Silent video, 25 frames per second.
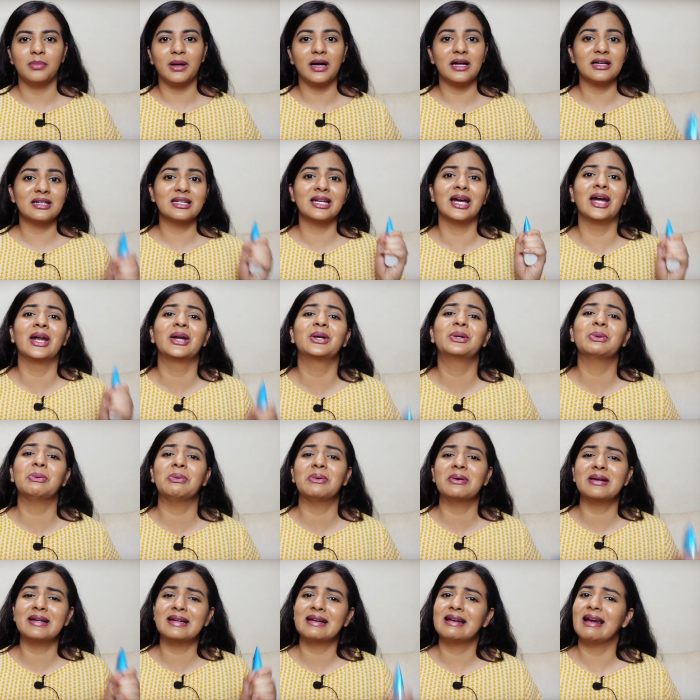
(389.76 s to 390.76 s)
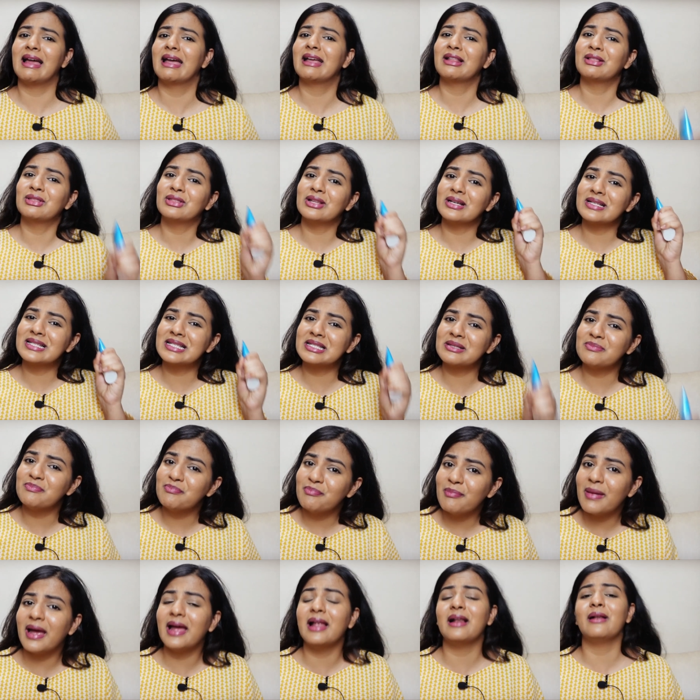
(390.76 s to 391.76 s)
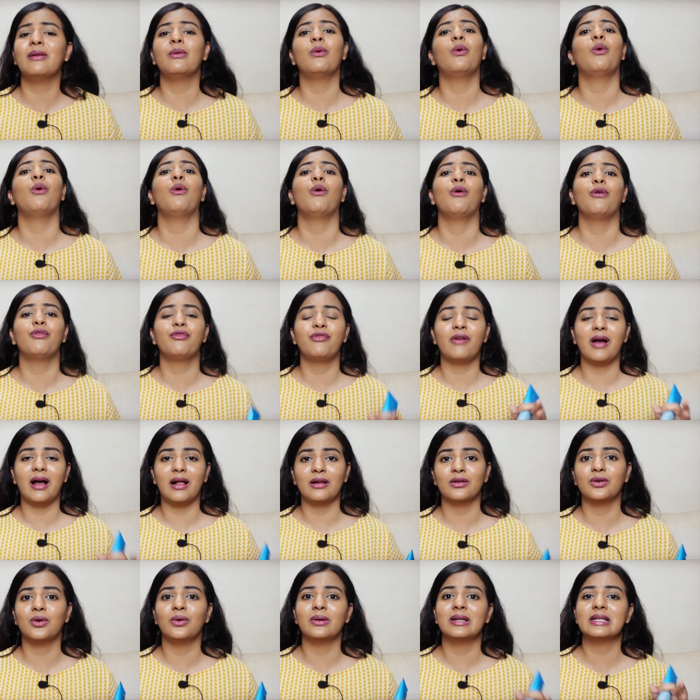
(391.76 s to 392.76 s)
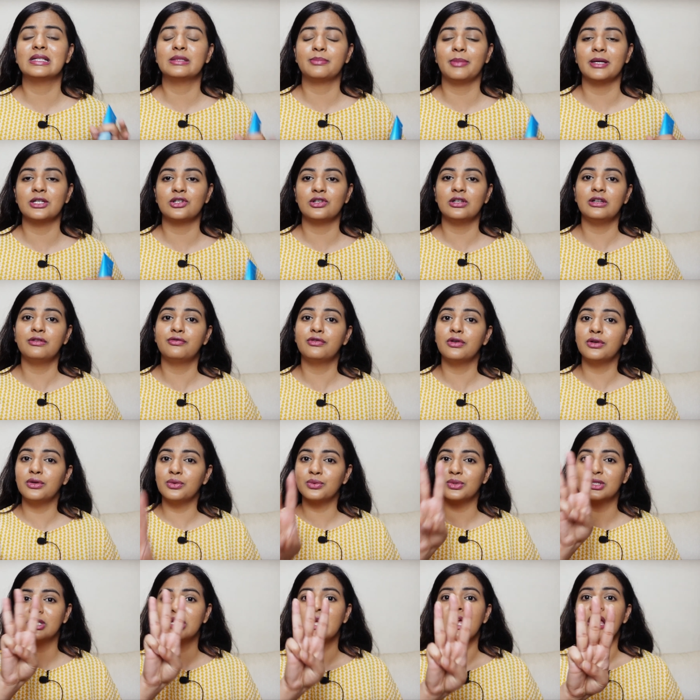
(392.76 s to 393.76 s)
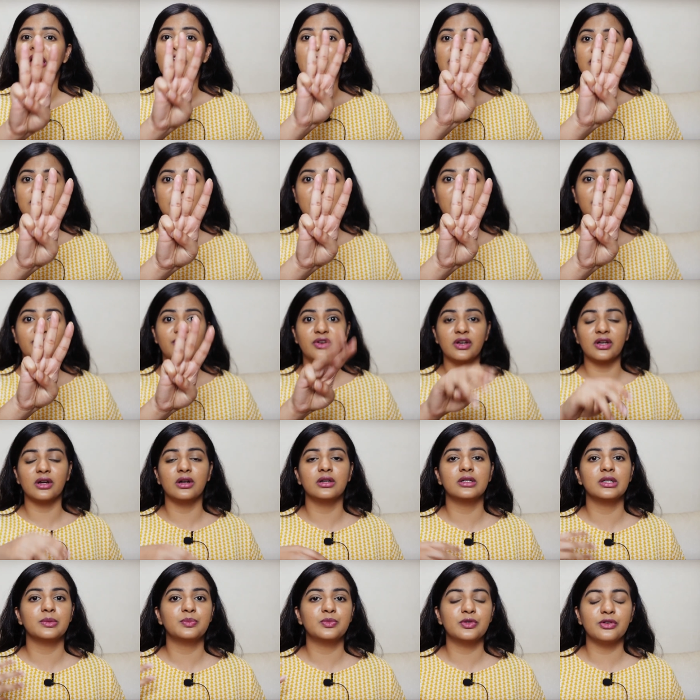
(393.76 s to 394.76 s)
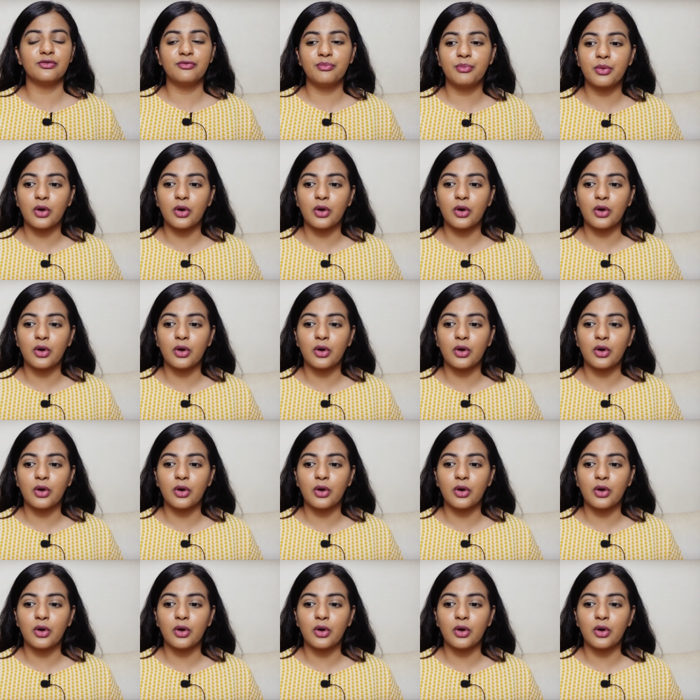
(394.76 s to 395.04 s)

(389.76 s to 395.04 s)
but I don't like the smell of alcohol, especially if you use three fingertips of